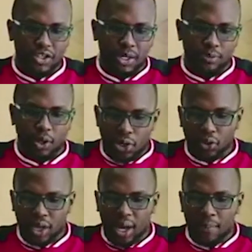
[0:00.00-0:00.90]
So we're talking
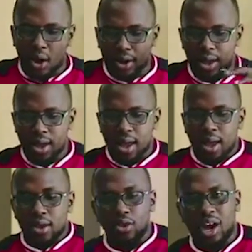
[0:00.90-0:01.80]
about,
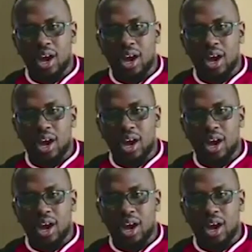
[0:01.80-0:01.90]
you have your